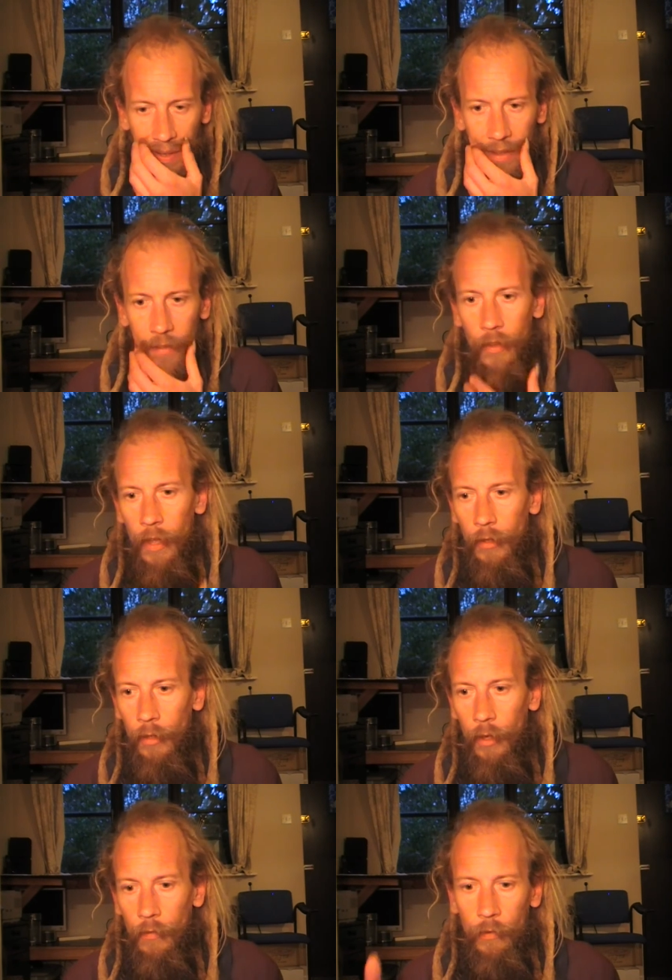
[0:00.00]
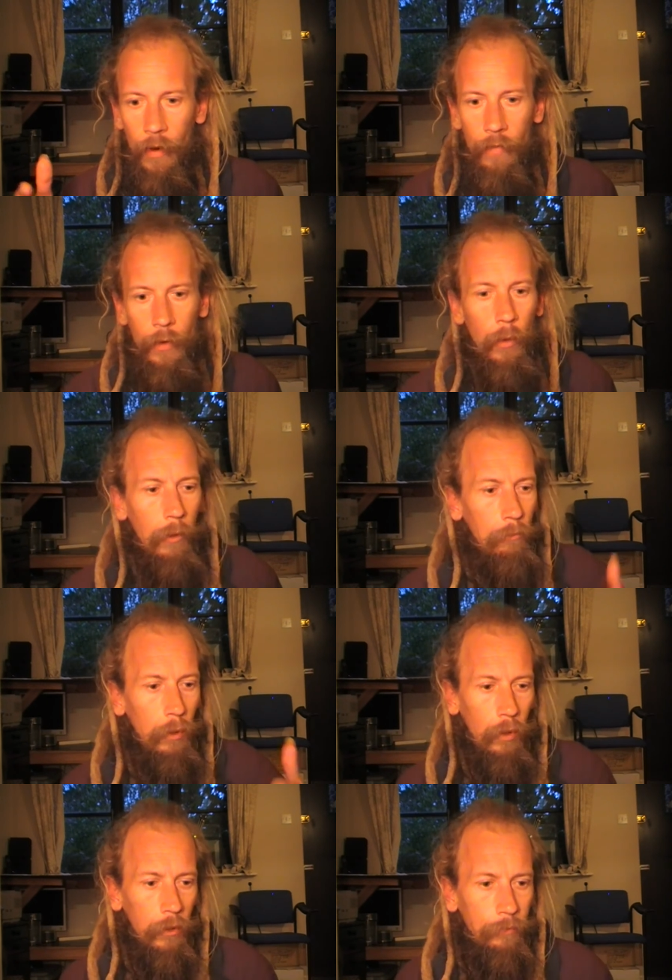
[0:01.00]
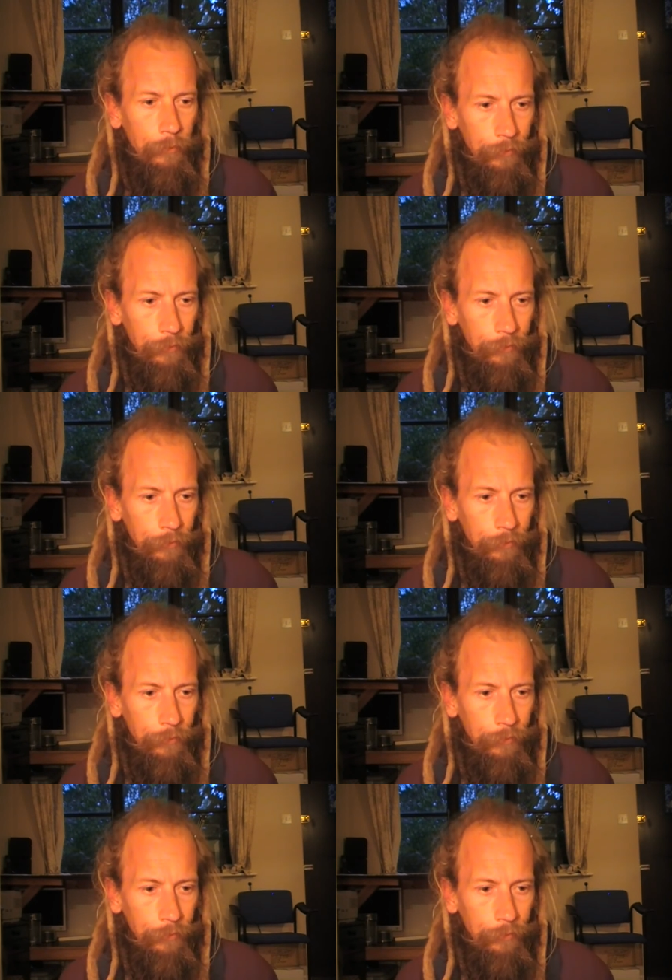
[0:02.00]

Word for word: you know, for everyone born,